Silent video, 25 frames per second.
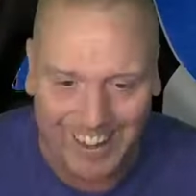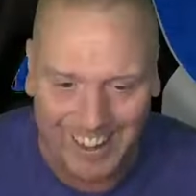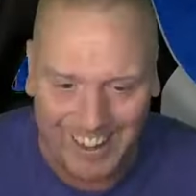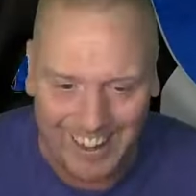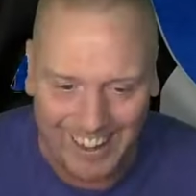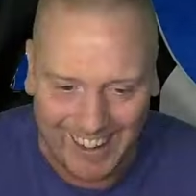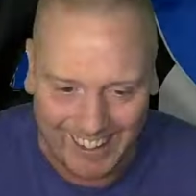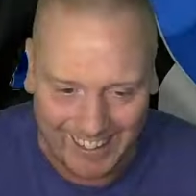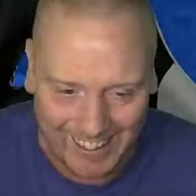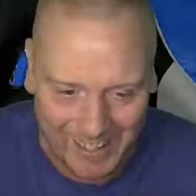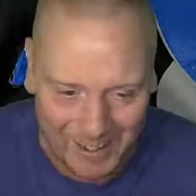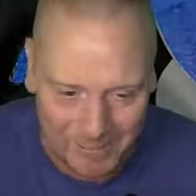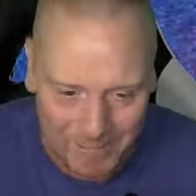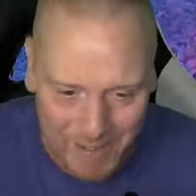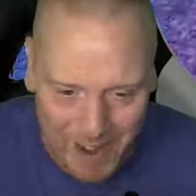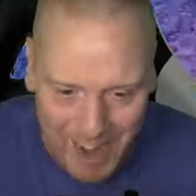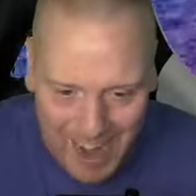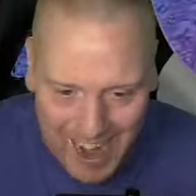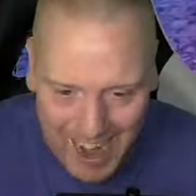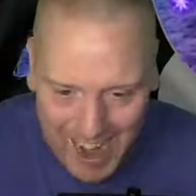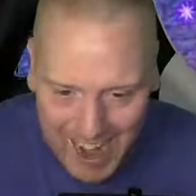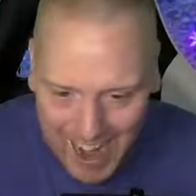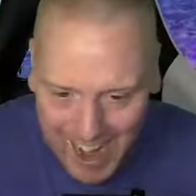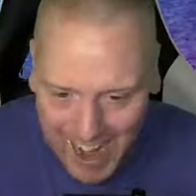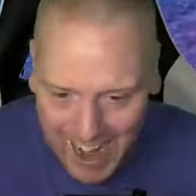Come
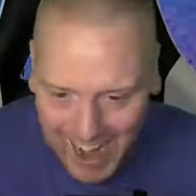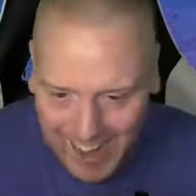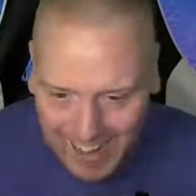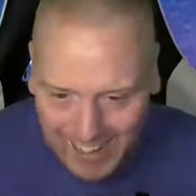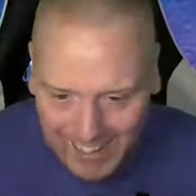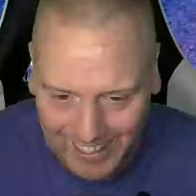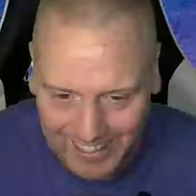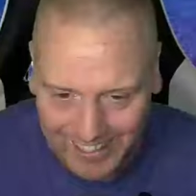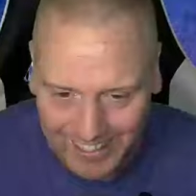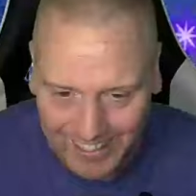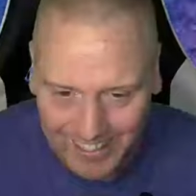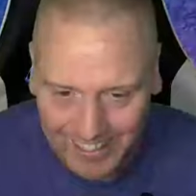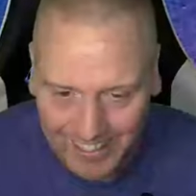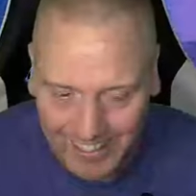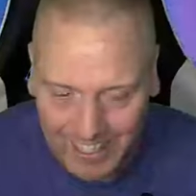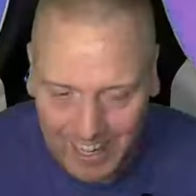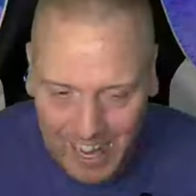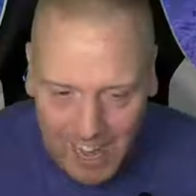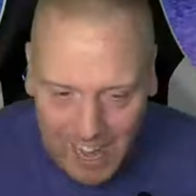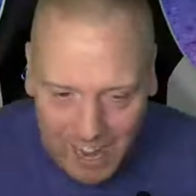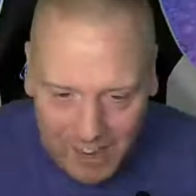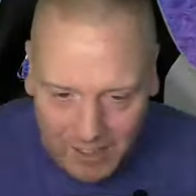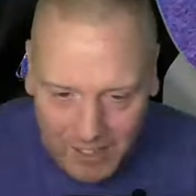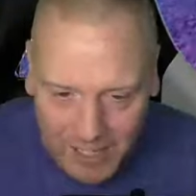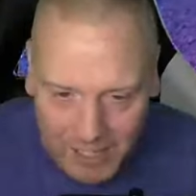back.
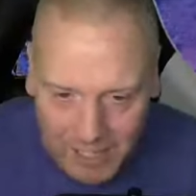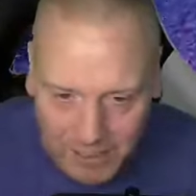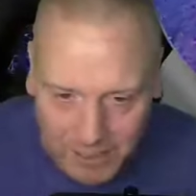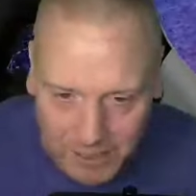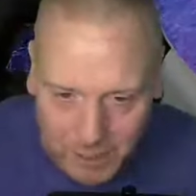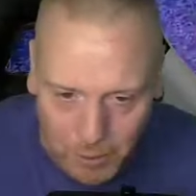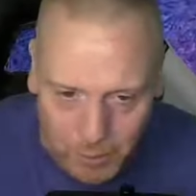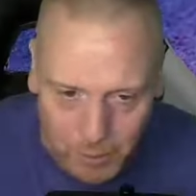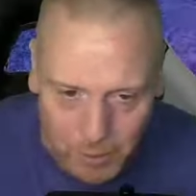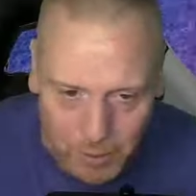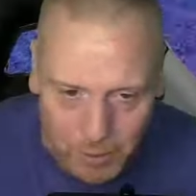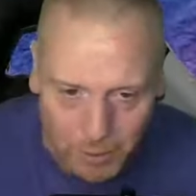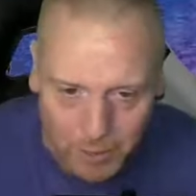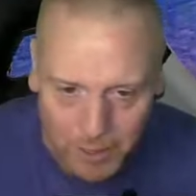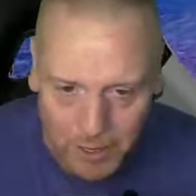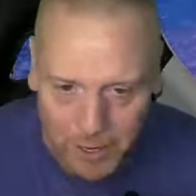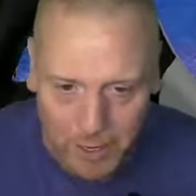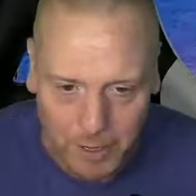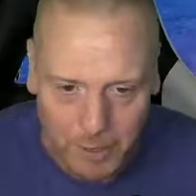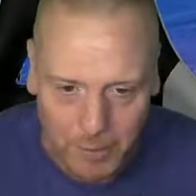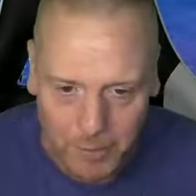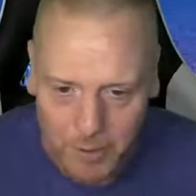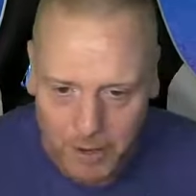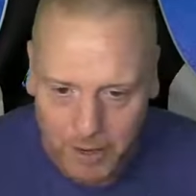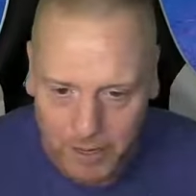I'll catch up with her here
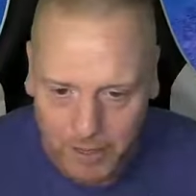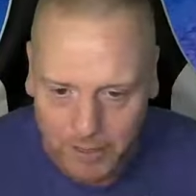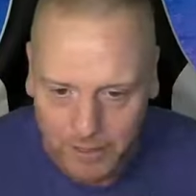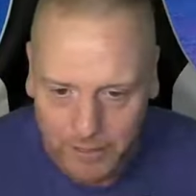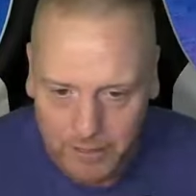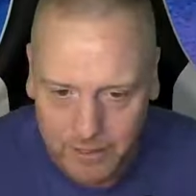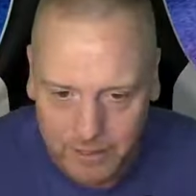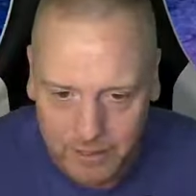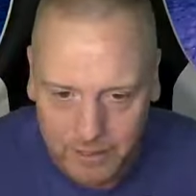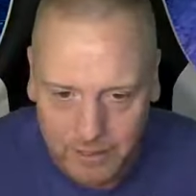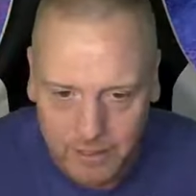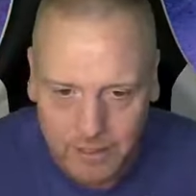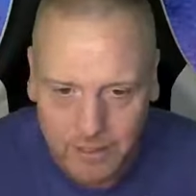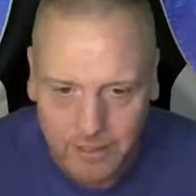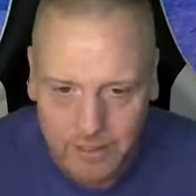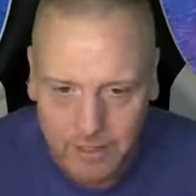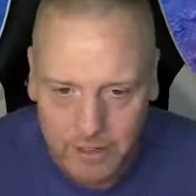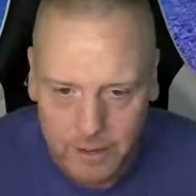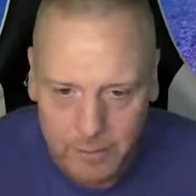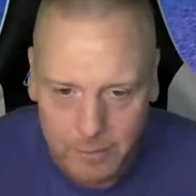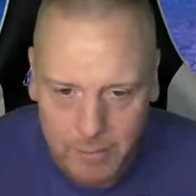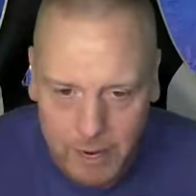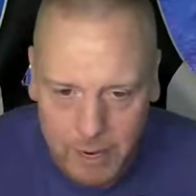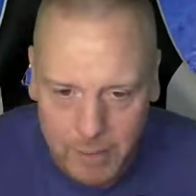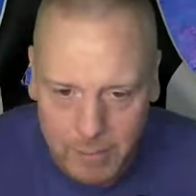in a minute. Is there
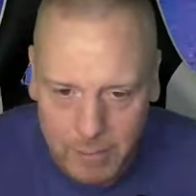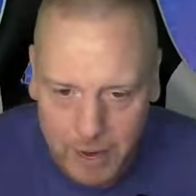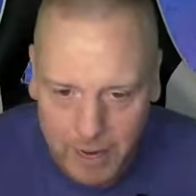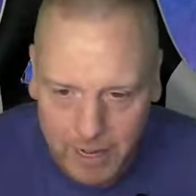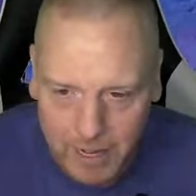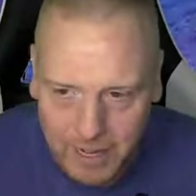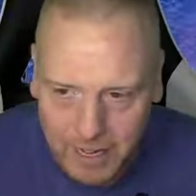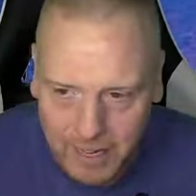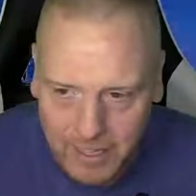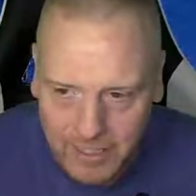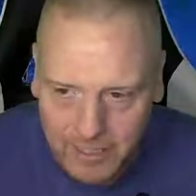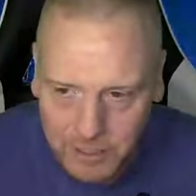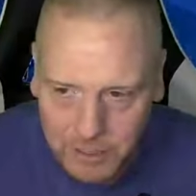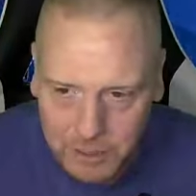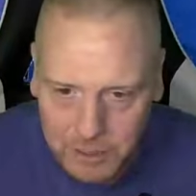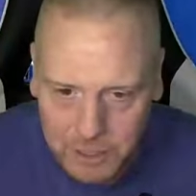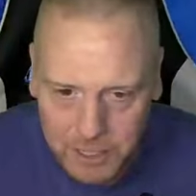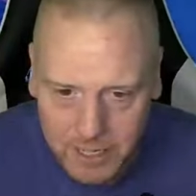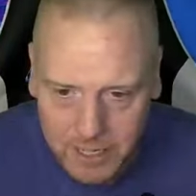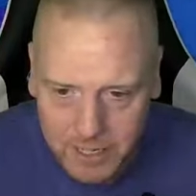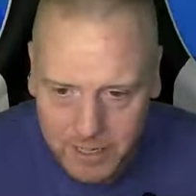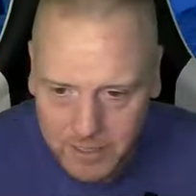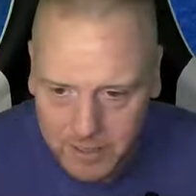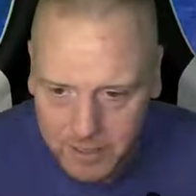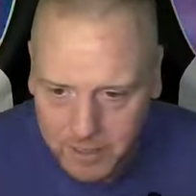anybody back here in this
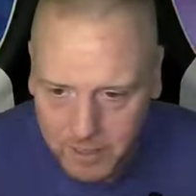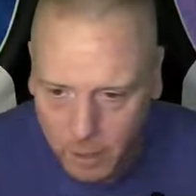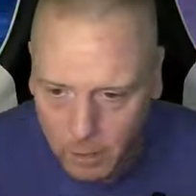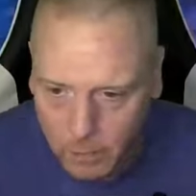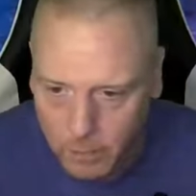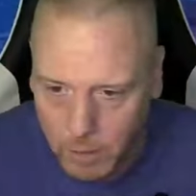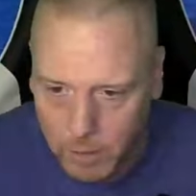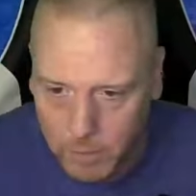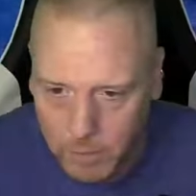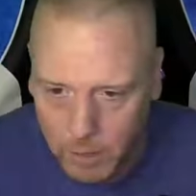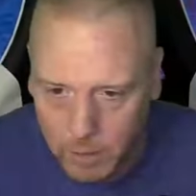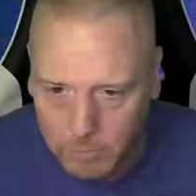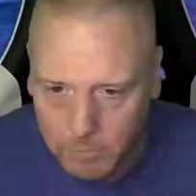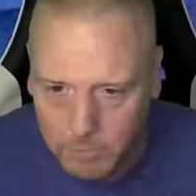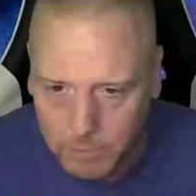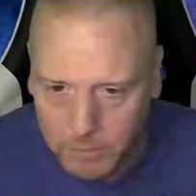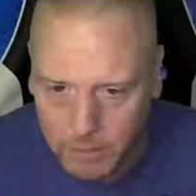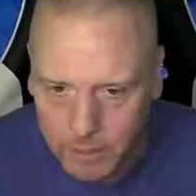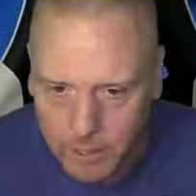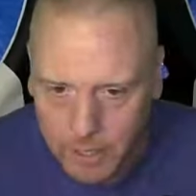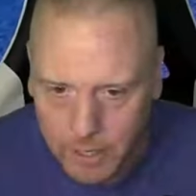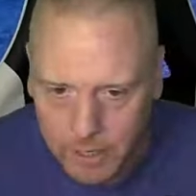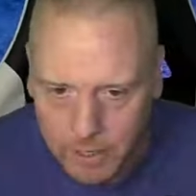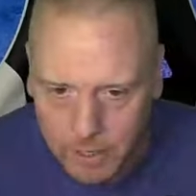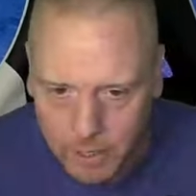tree? Oh, oh,
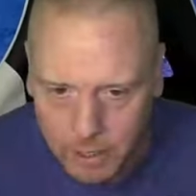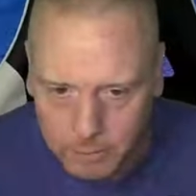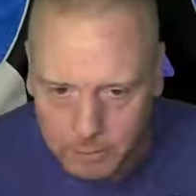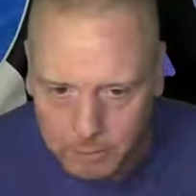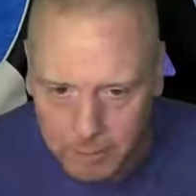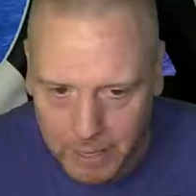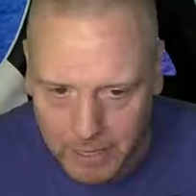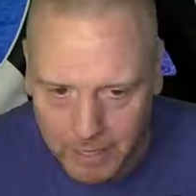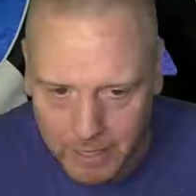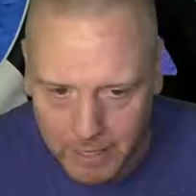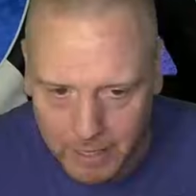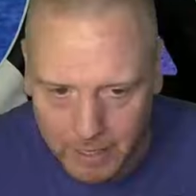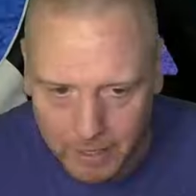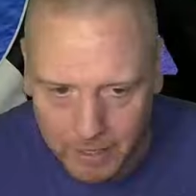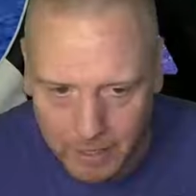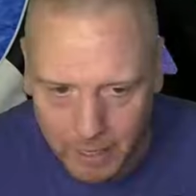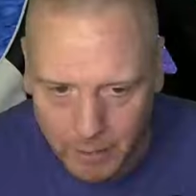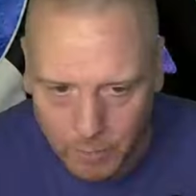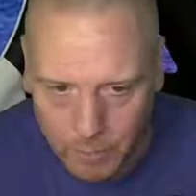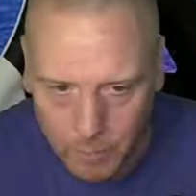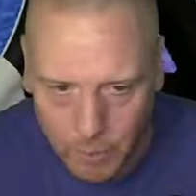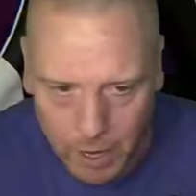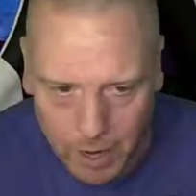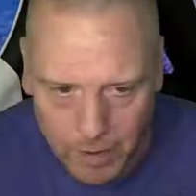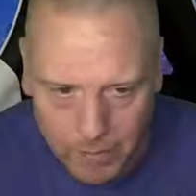oh. There's Pinky.
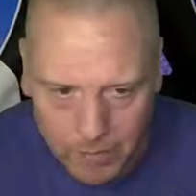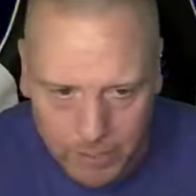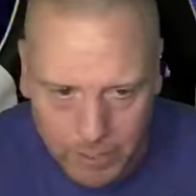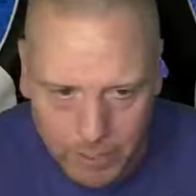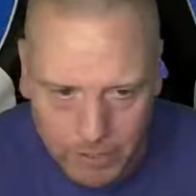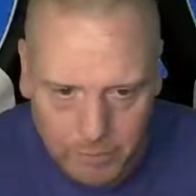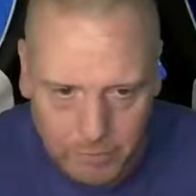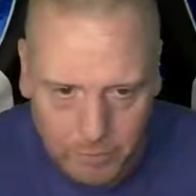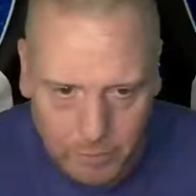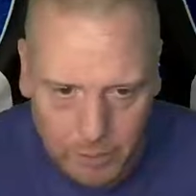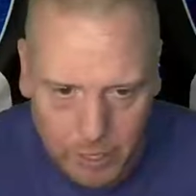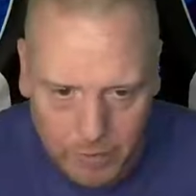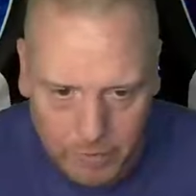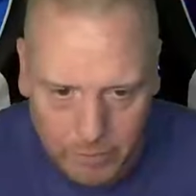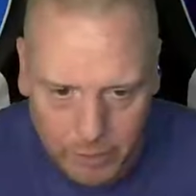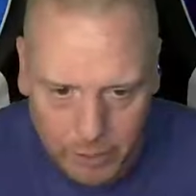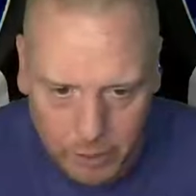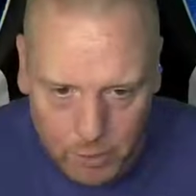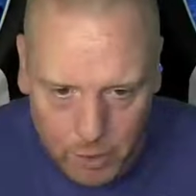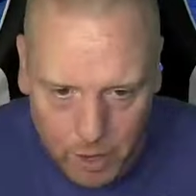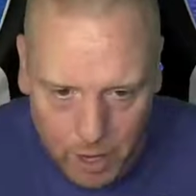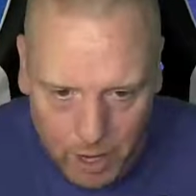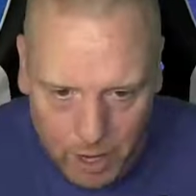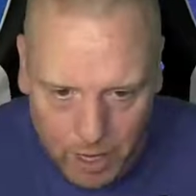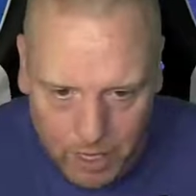Whatever you
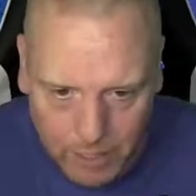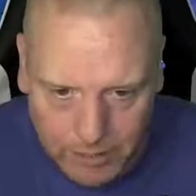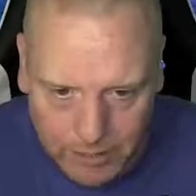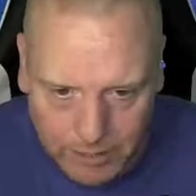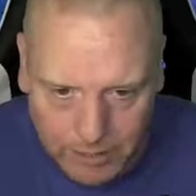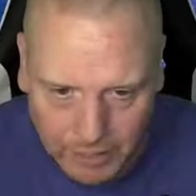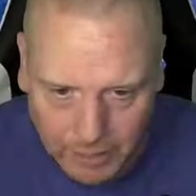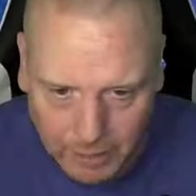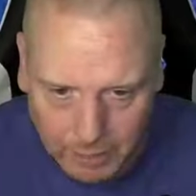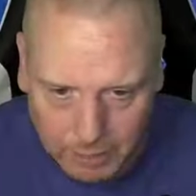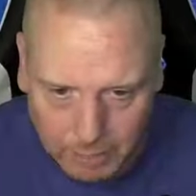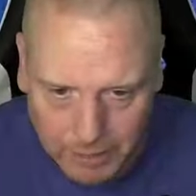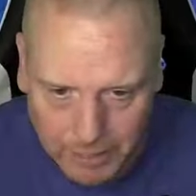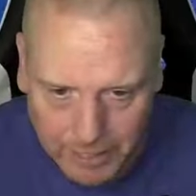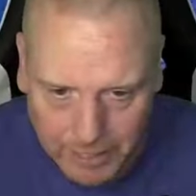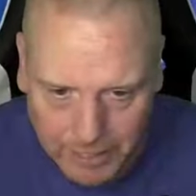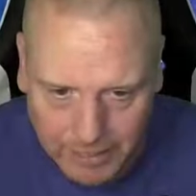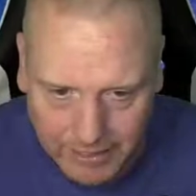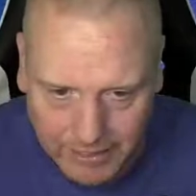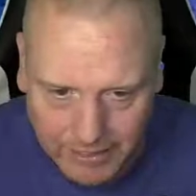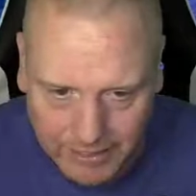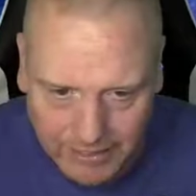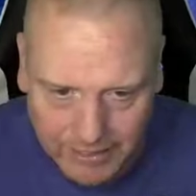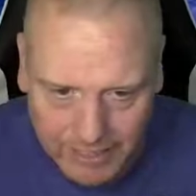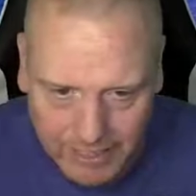are, that's like a Pinky
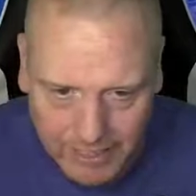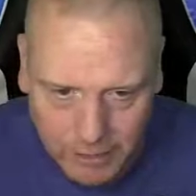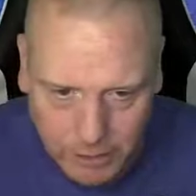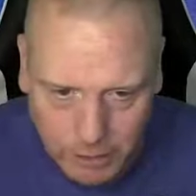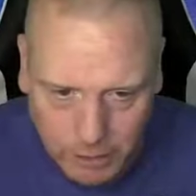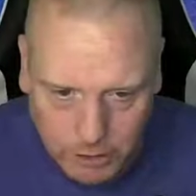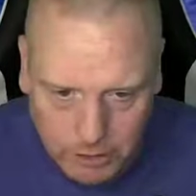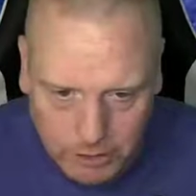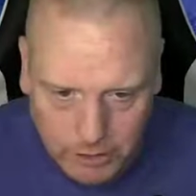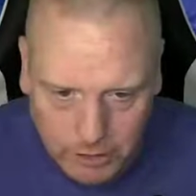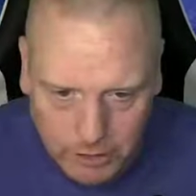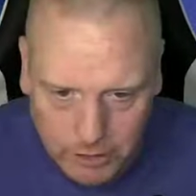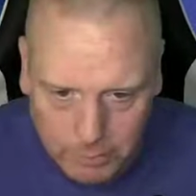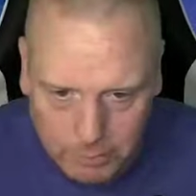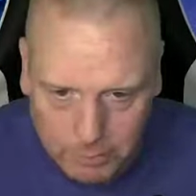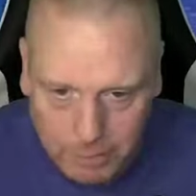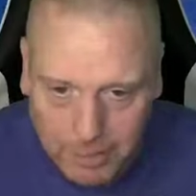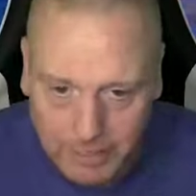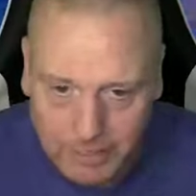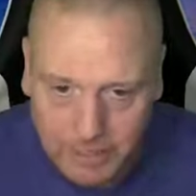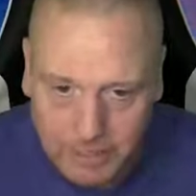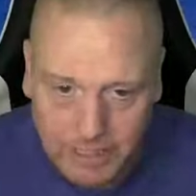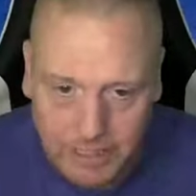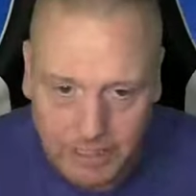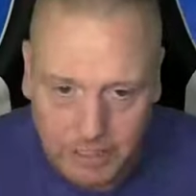Stitch, Pink
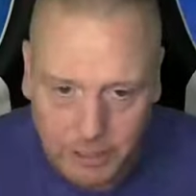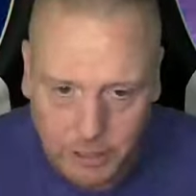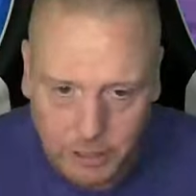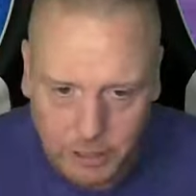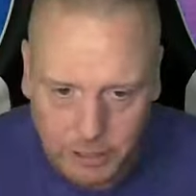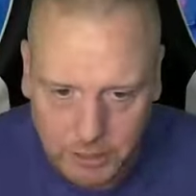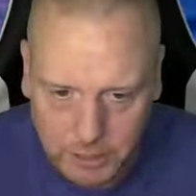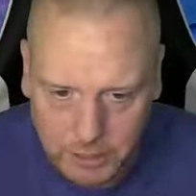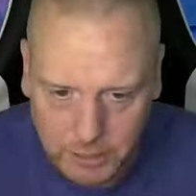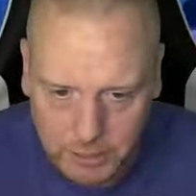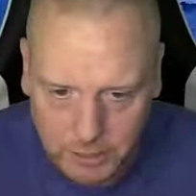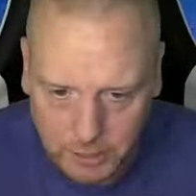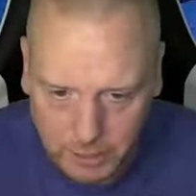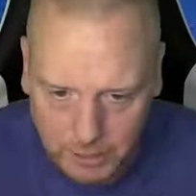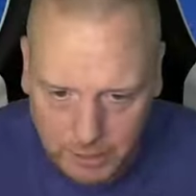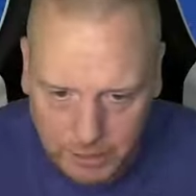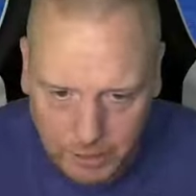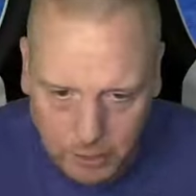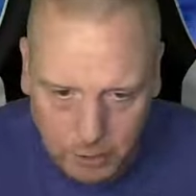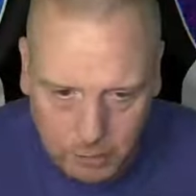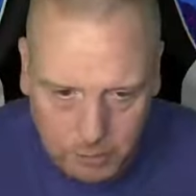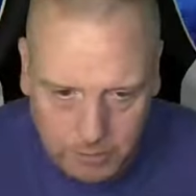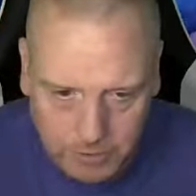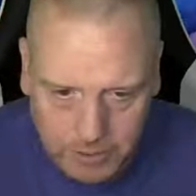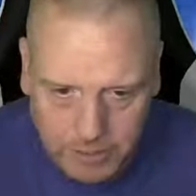Stitch,
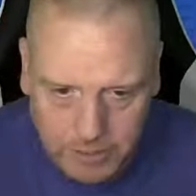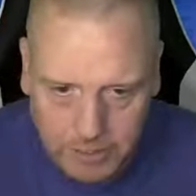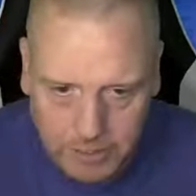Lilo and Stitch.